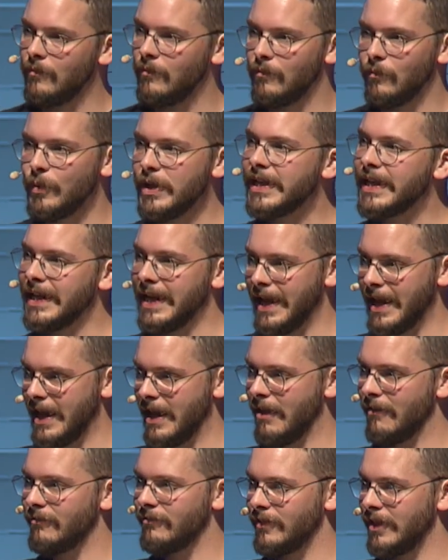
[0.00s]
we can
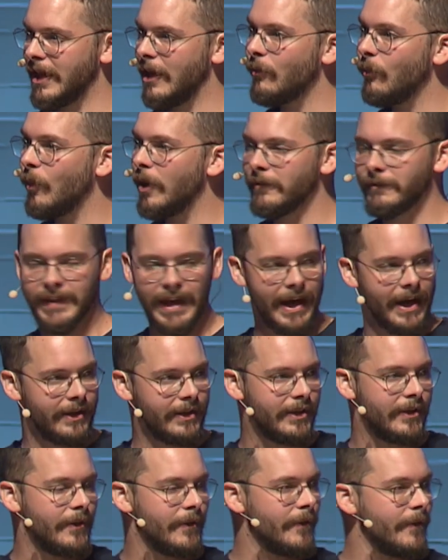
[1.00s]
have, and I want that.
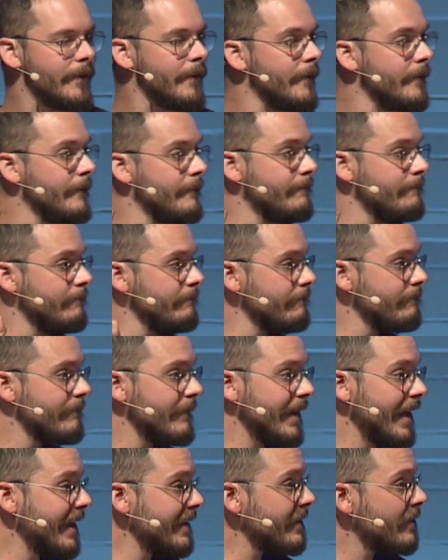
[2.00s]

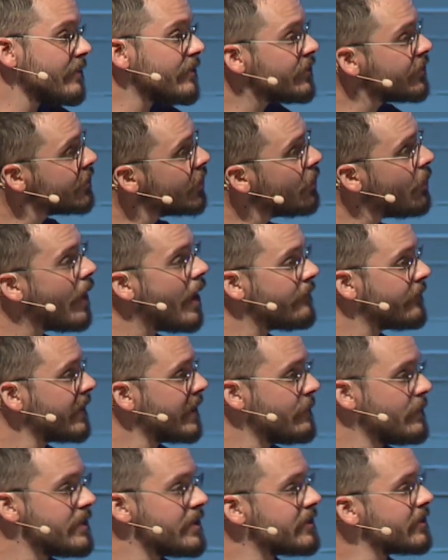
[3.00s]
And so often
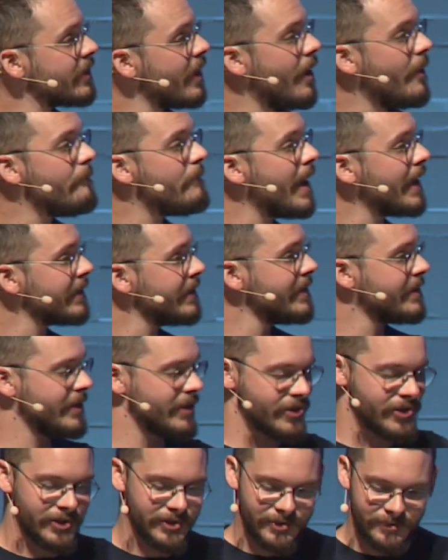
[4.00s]
he would just come back to this.
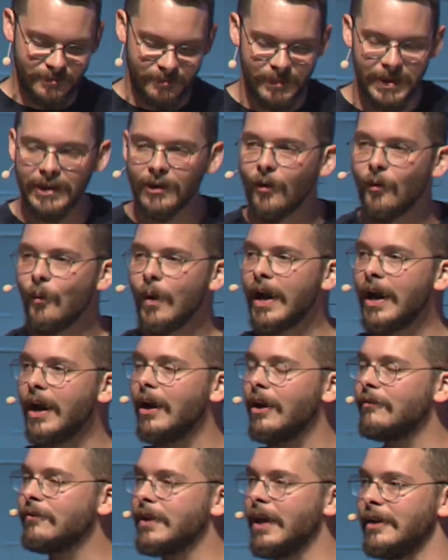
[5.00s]
It's just being aware
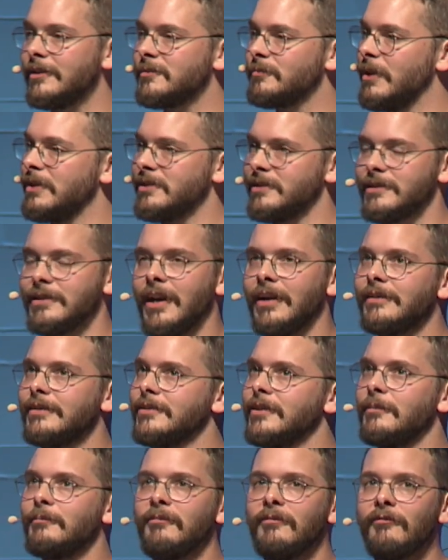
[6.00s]
of God's presence, not
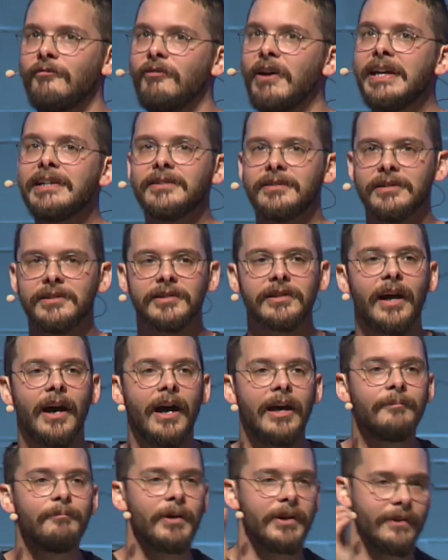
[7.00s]
some faceless
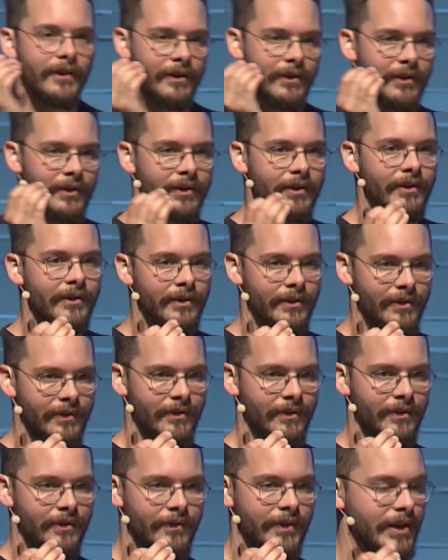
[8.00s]
God, but
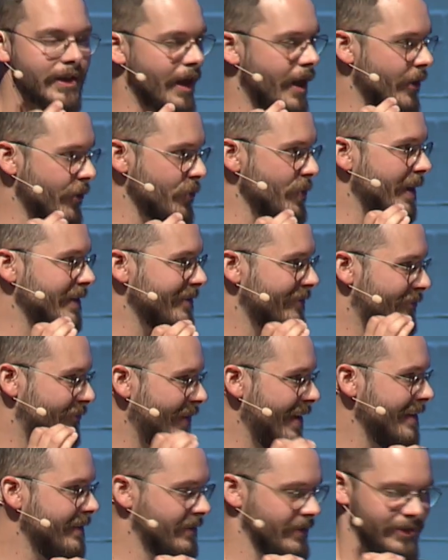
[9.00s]
the God who has a
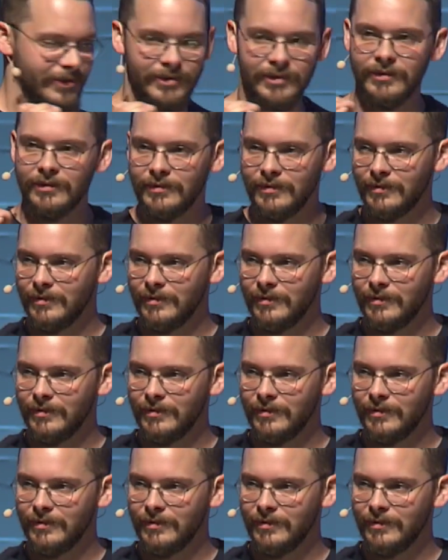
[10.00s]
face,